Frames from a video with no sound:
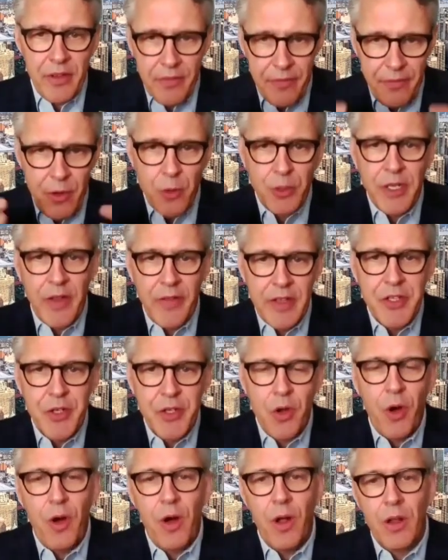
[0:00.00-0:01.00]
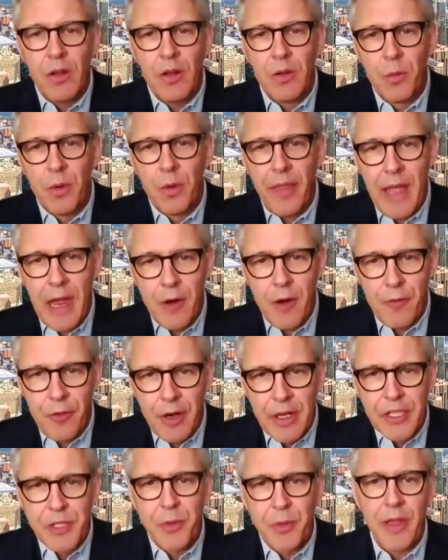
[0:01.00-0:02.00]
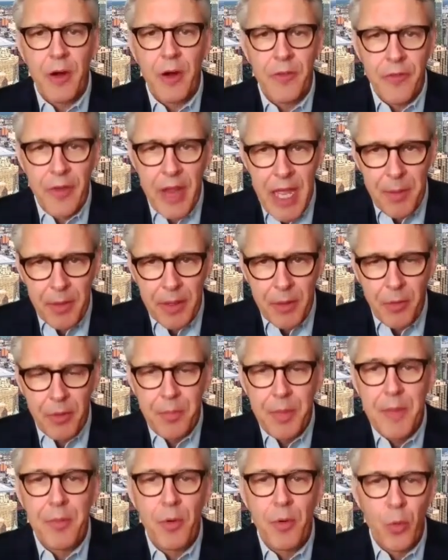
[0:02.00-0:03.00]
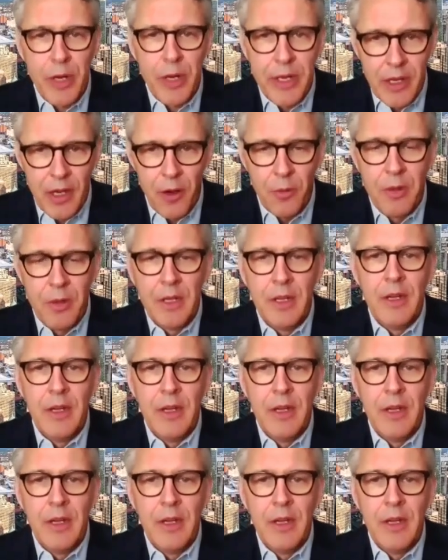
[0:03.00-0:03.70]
the folks on this call with our friends, with our family, with people we know,